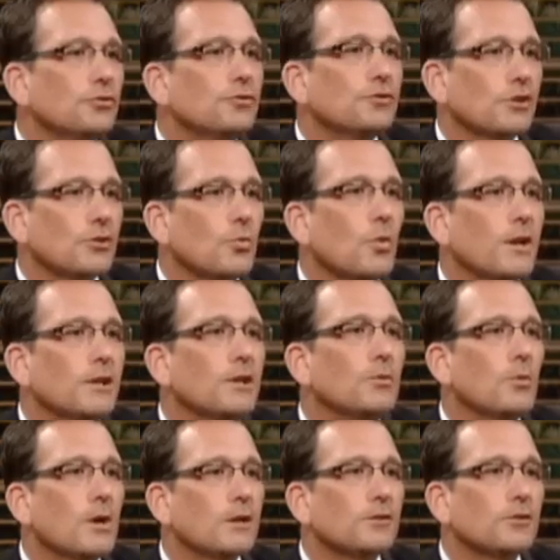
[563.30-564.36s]
choosing when
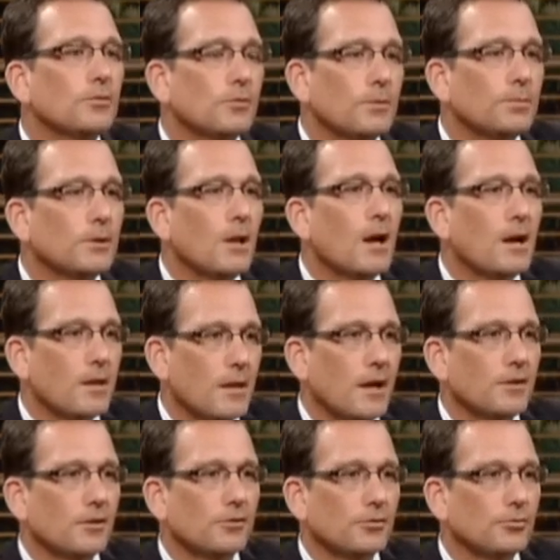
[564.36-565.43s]
he wants to apply
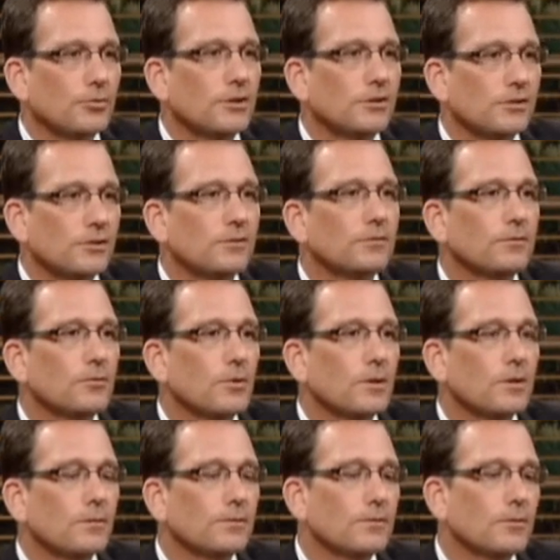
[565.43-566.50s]
that as a reason
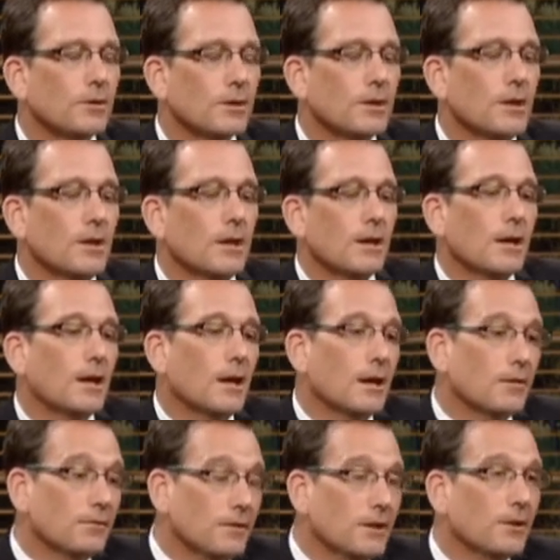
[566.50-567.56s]
for
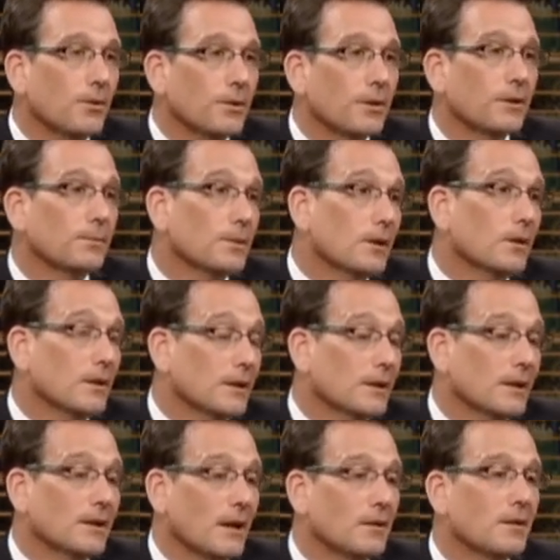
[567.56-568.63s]
vetoing a bill.
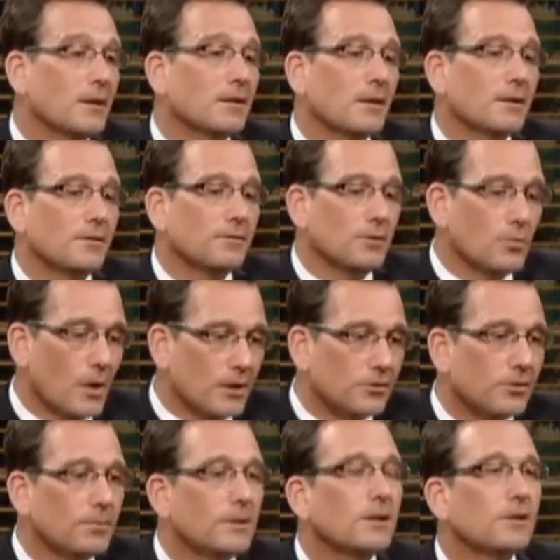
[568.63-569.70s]
And I think that if he
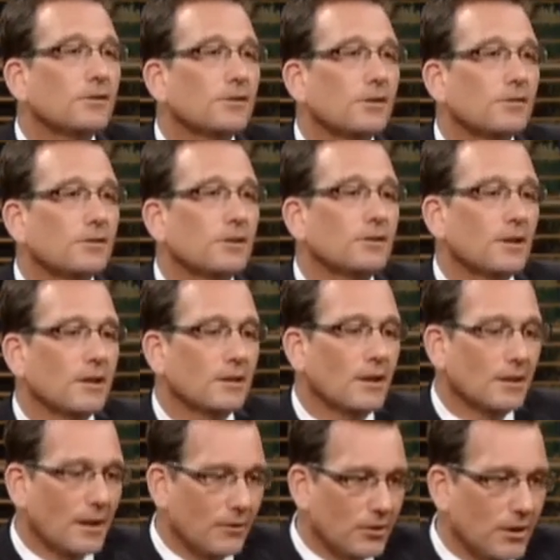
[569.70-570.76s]
wants to be consistent and
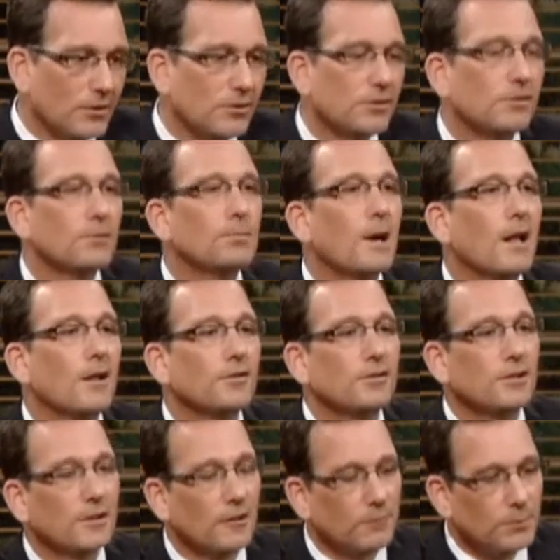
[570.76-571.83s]
have a consistent
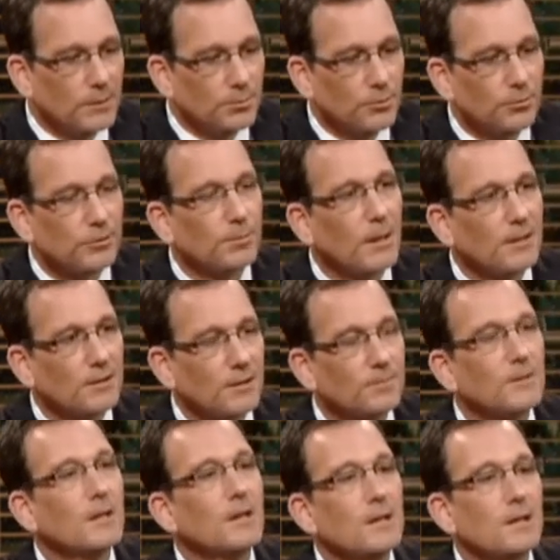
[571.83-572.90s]
policy and have people respect
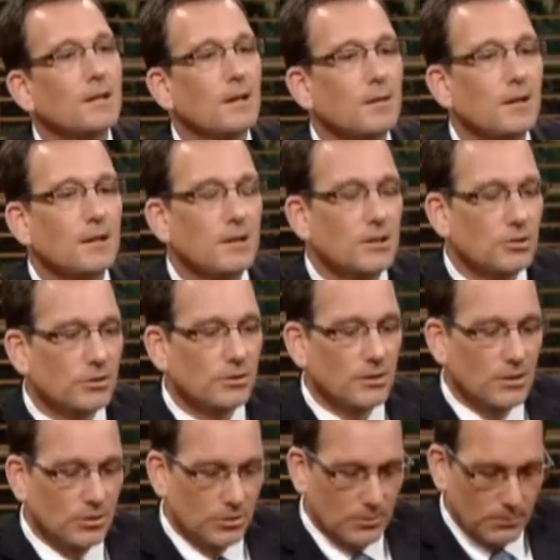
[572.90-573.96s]
him, then I think he
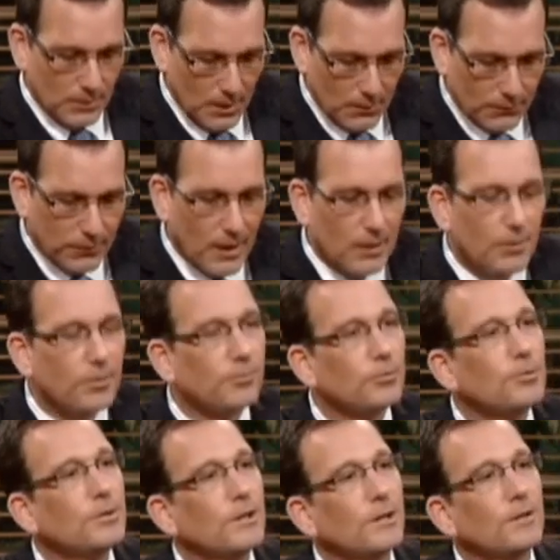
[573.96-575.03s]
should follow
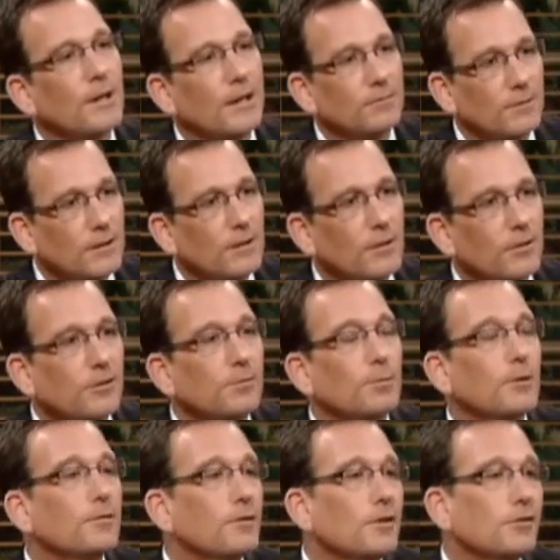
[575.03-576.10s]
through here and veto this
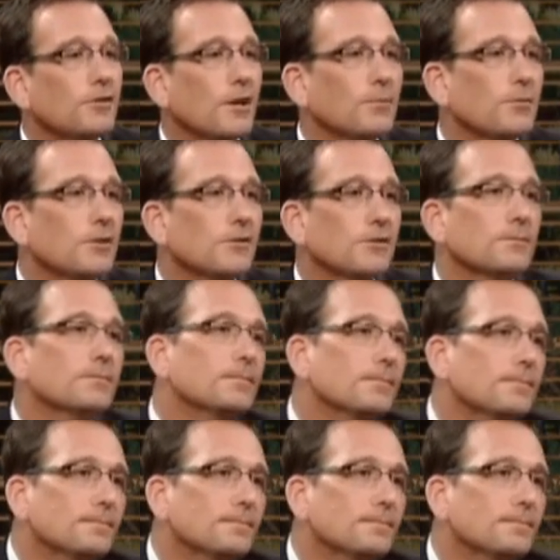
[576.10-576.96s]
bill for the same reason.